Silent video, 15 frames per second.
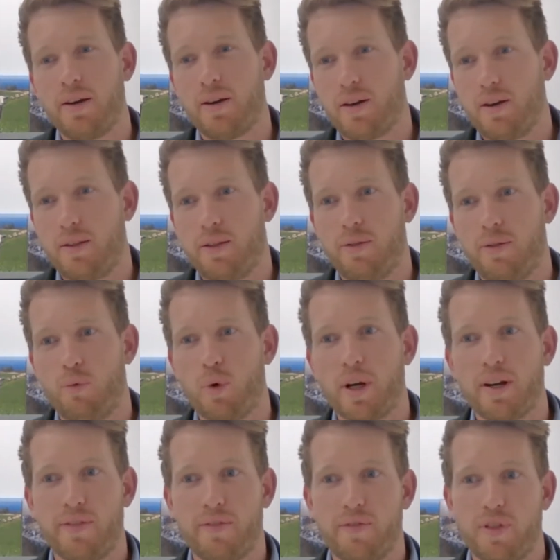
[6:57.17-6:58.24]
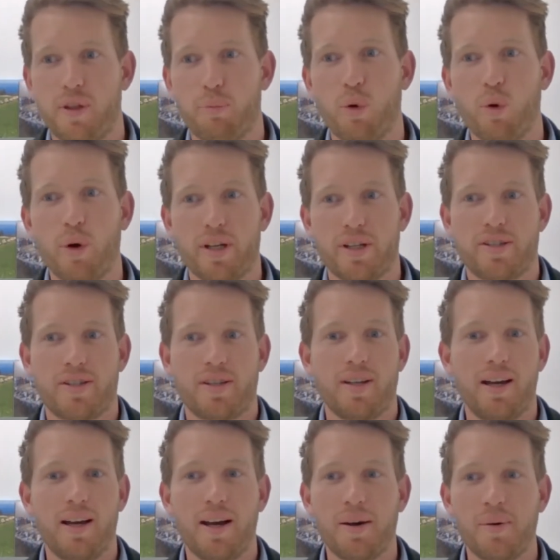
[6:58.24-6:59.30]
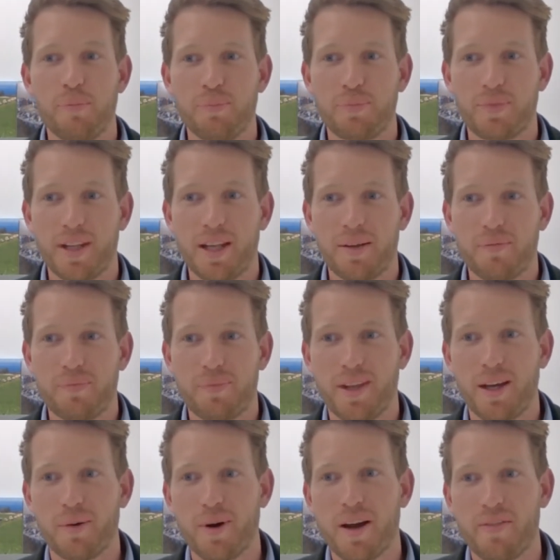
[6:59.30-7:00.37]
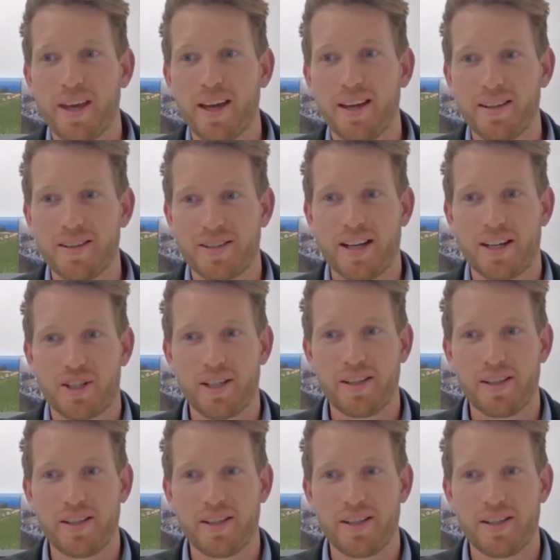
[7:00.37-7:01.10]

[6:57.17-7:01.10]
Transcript: And one of the points around that